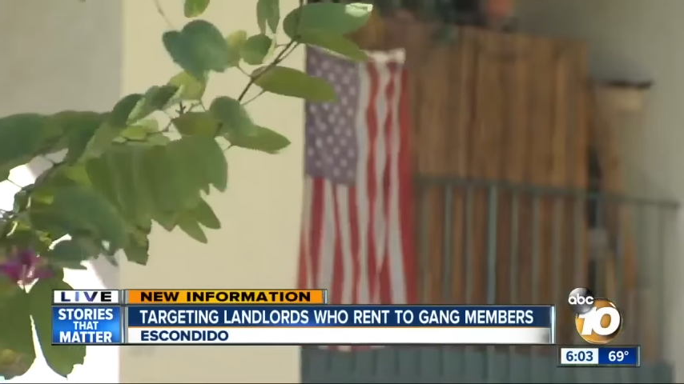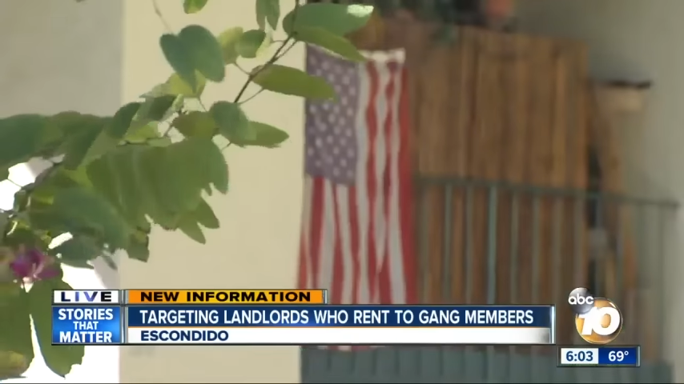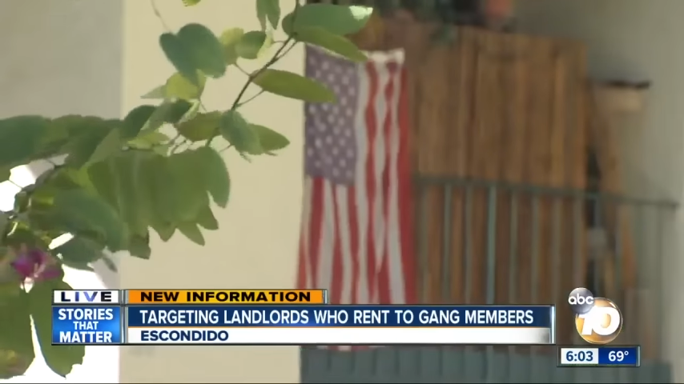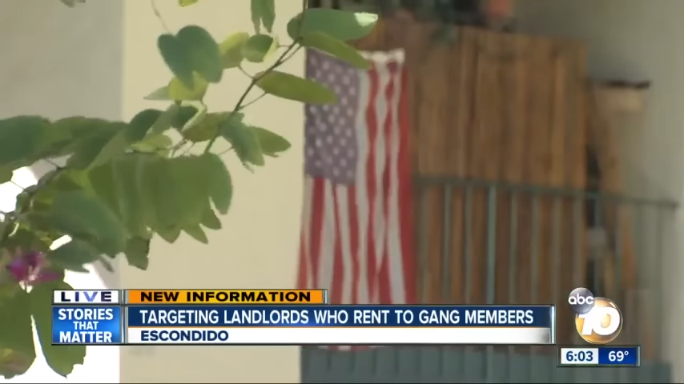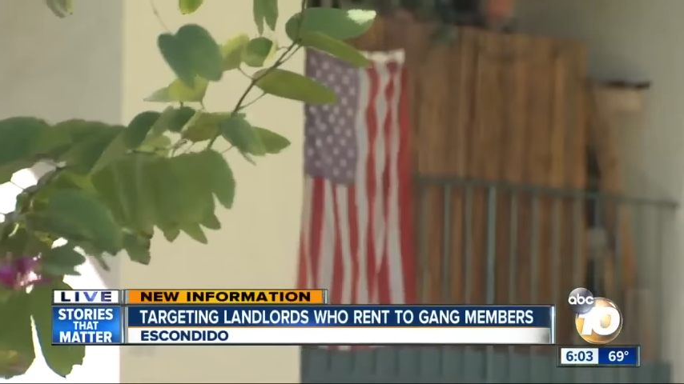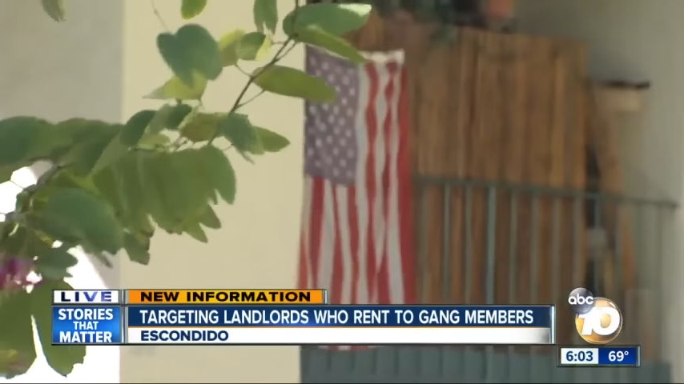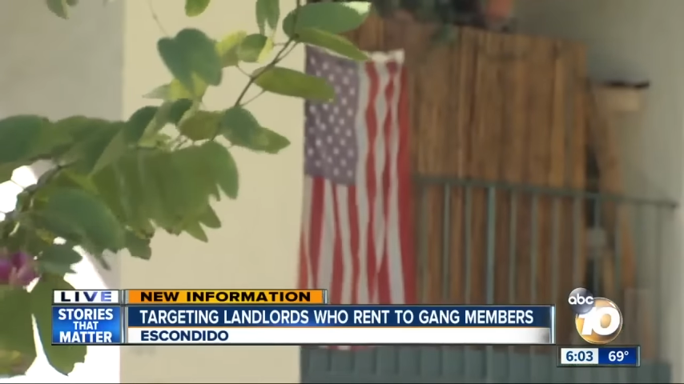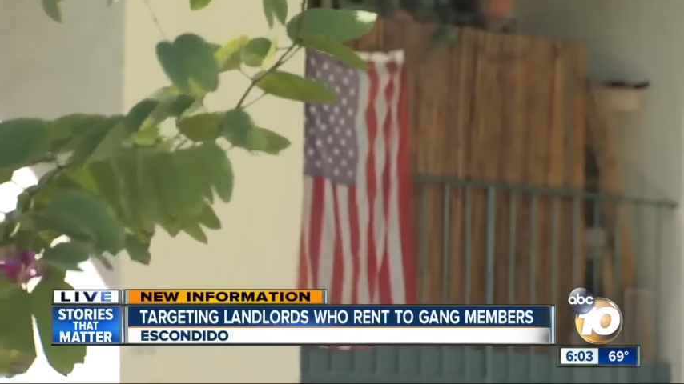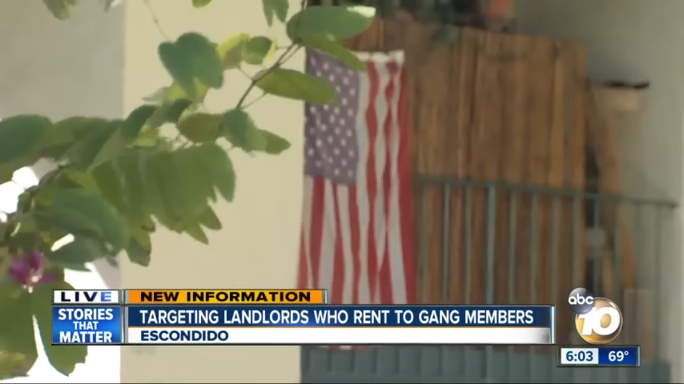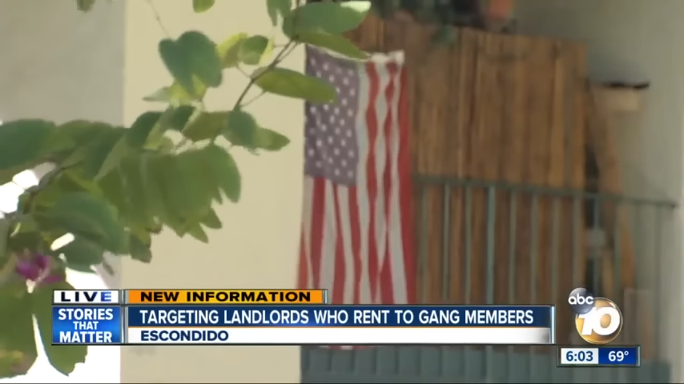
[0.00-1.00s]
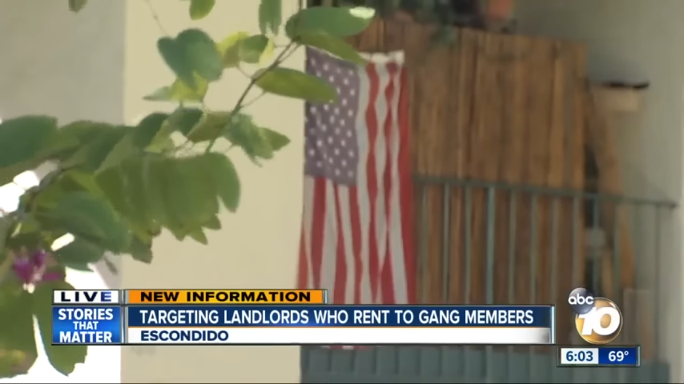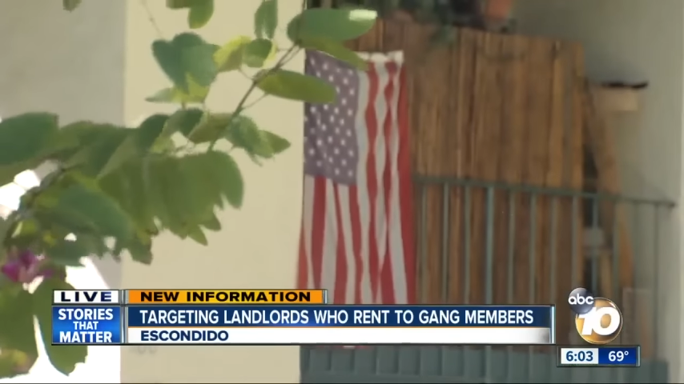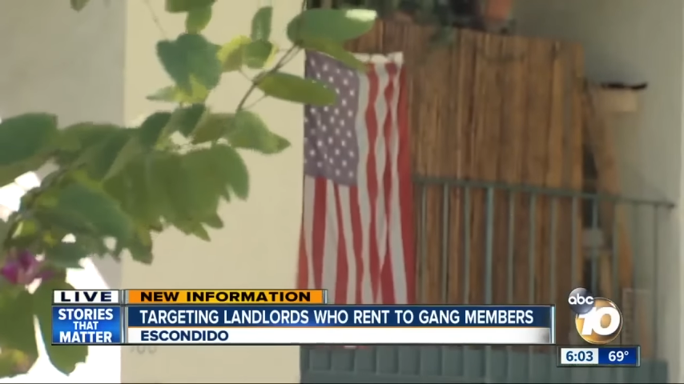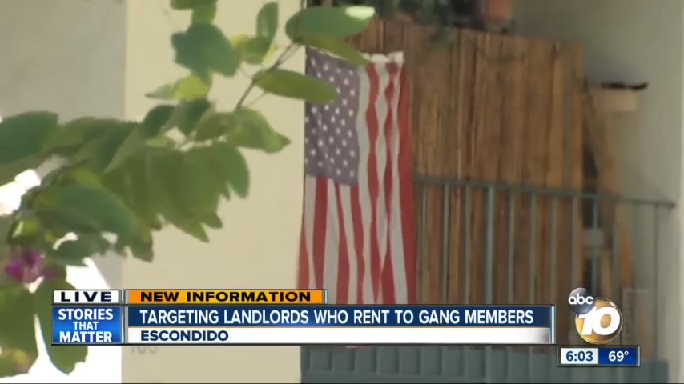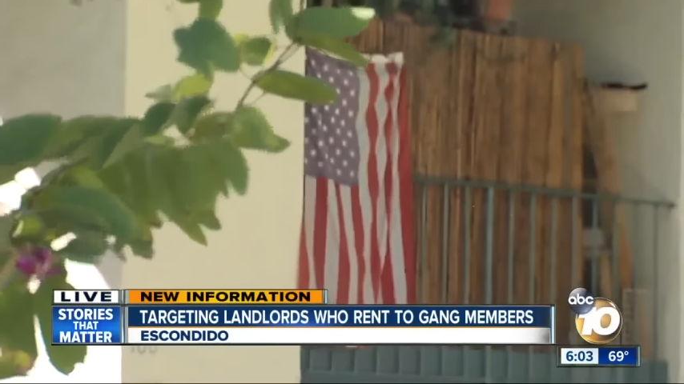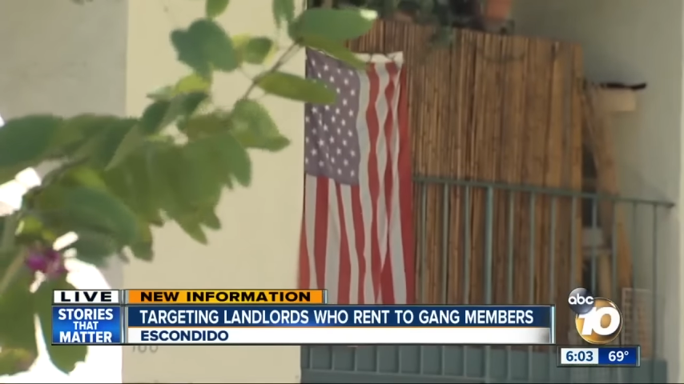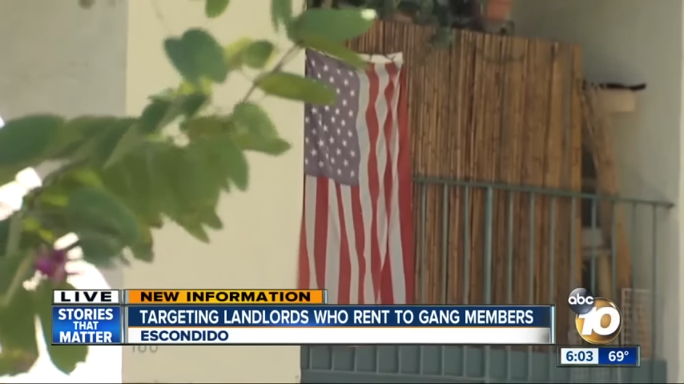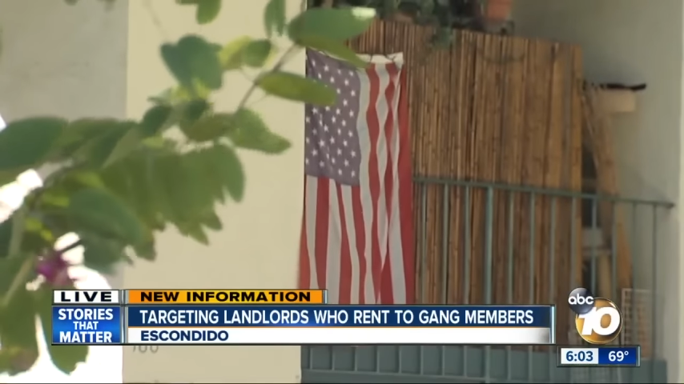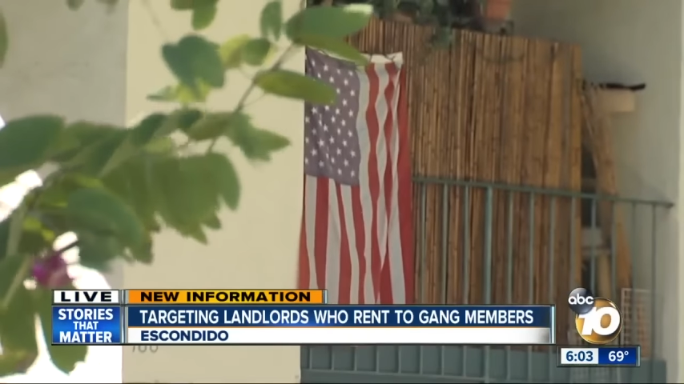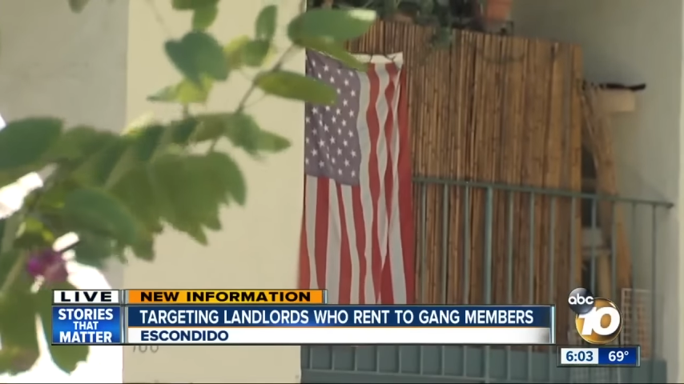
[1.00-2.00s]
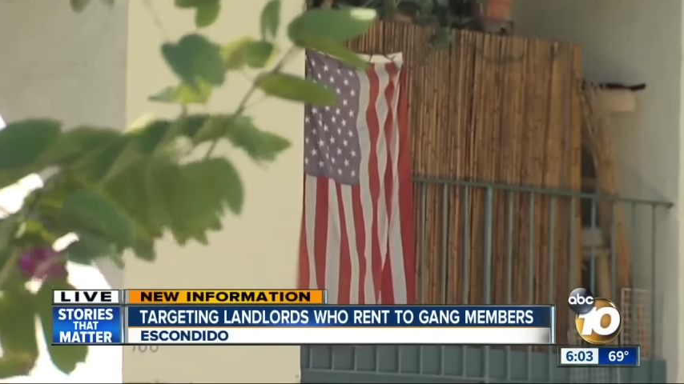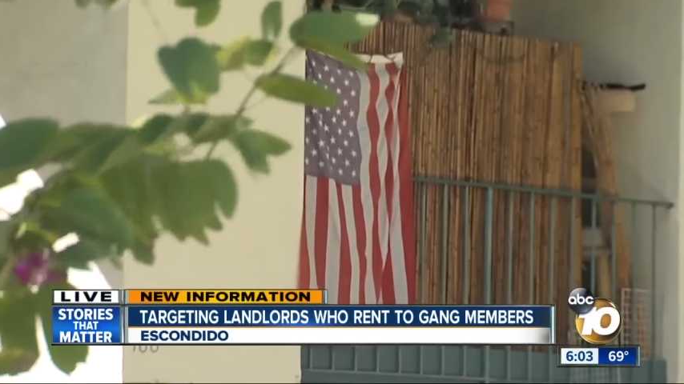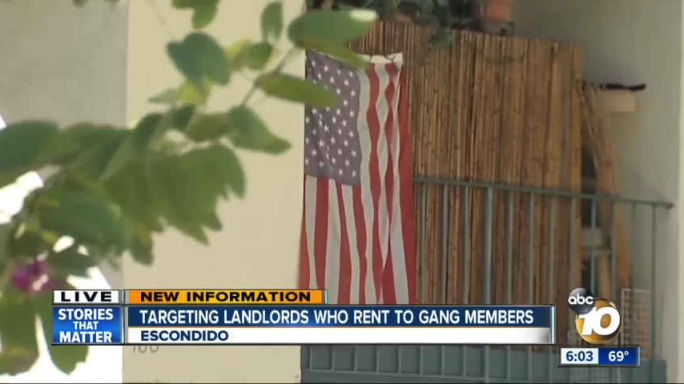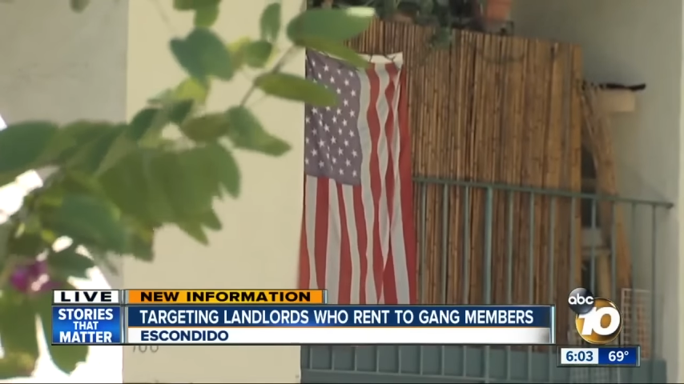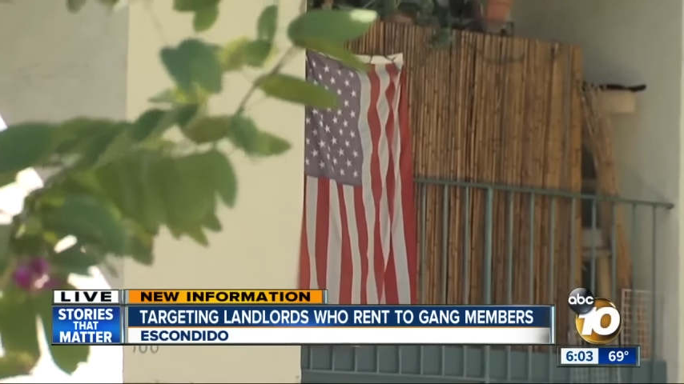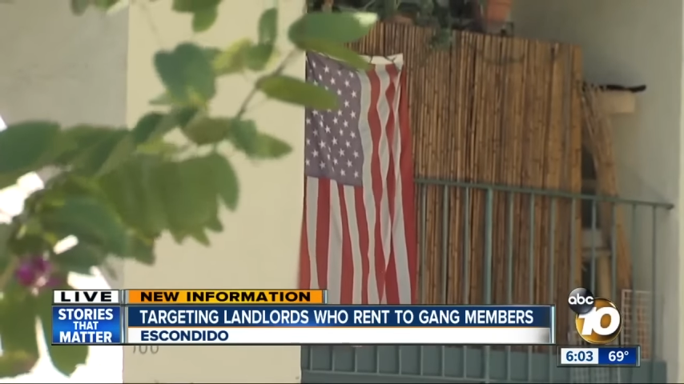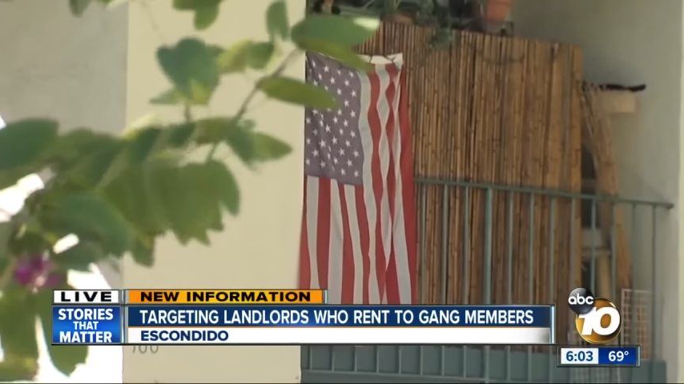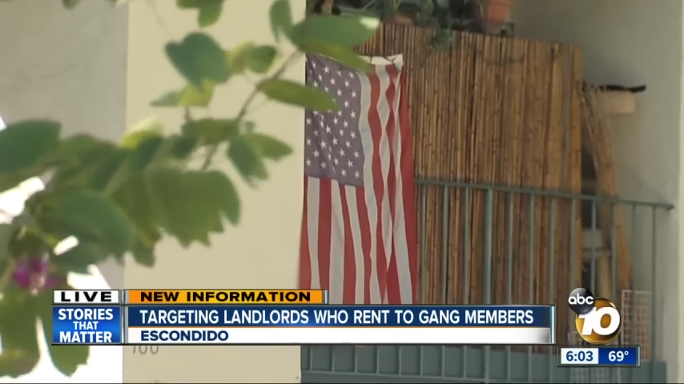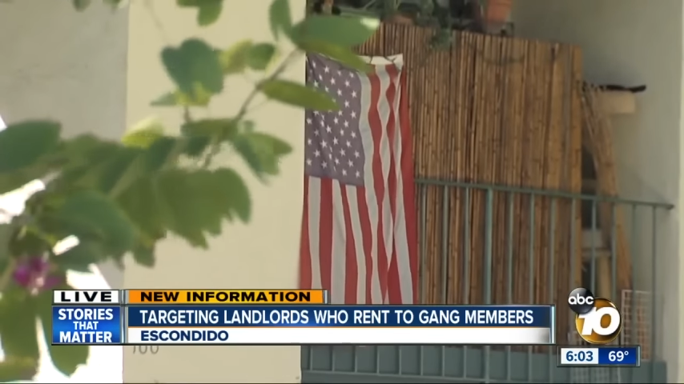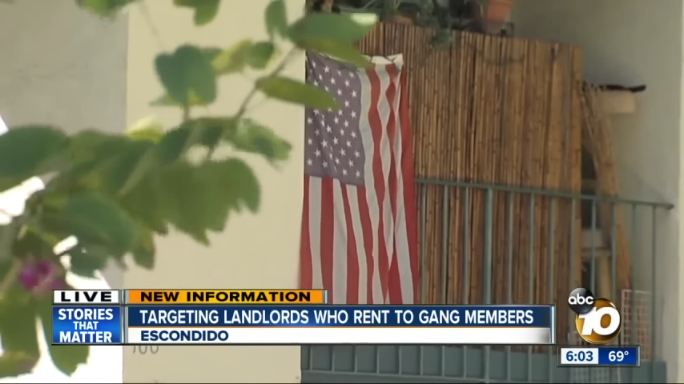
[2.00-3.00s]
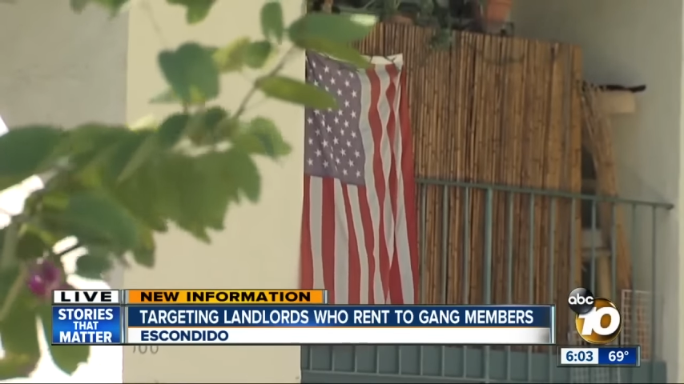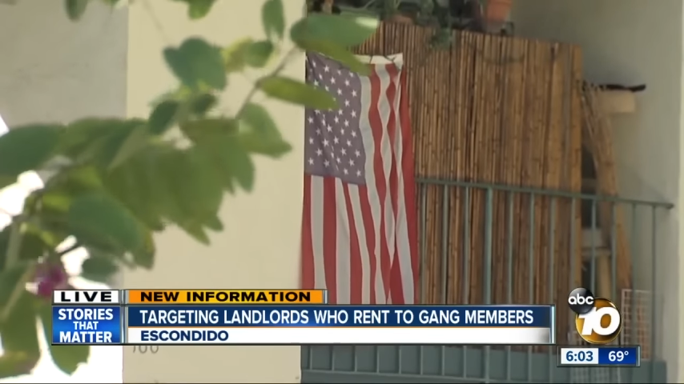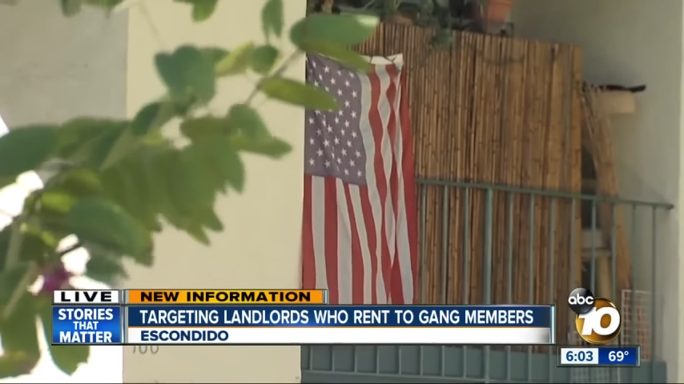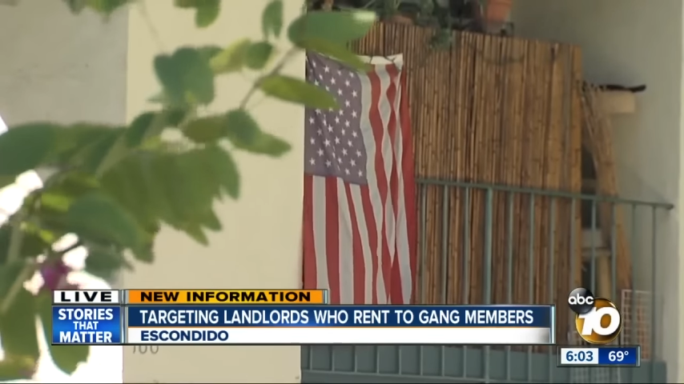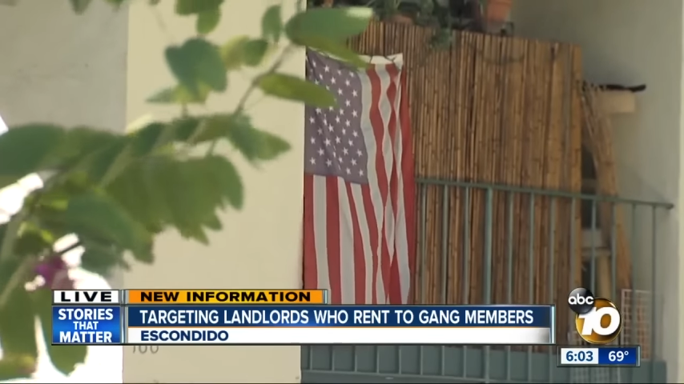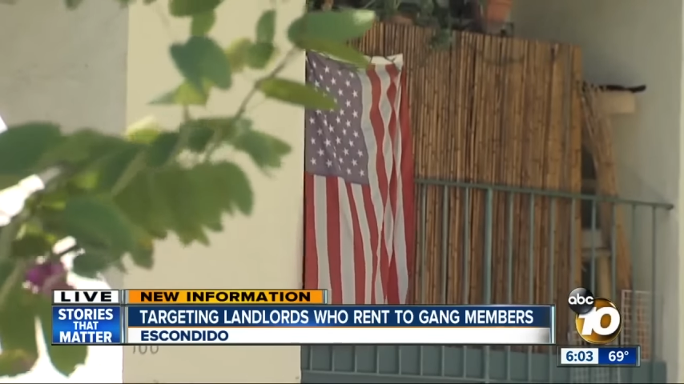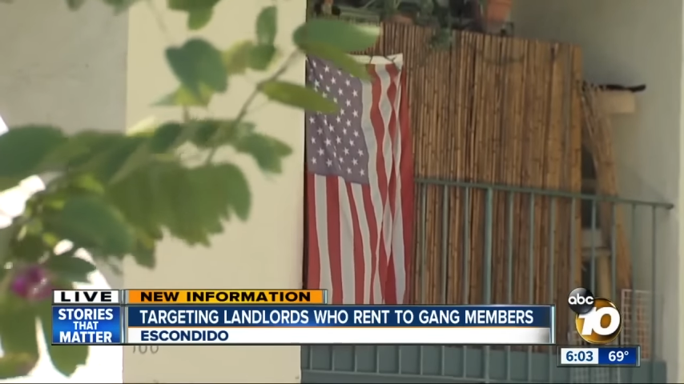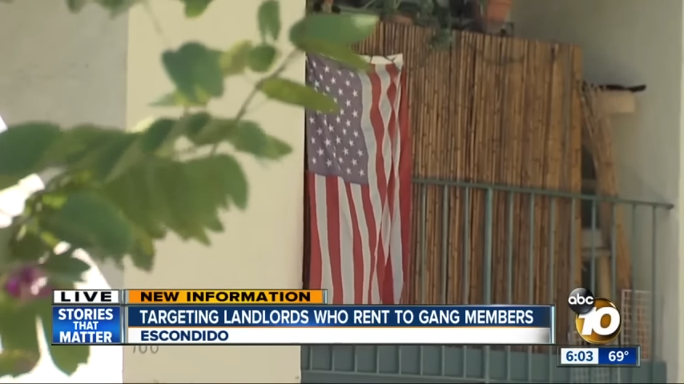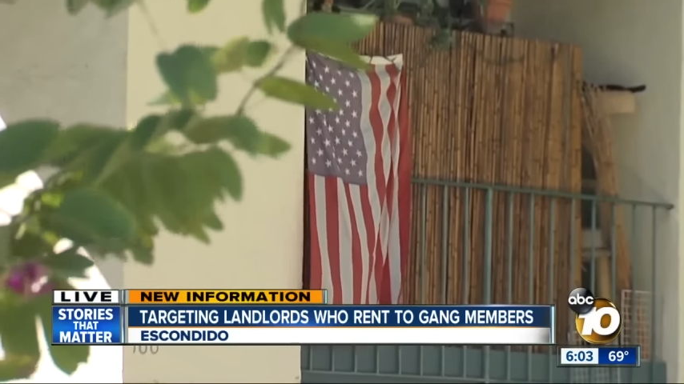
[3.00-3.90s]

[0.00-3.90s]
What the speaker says: (no speaker visible)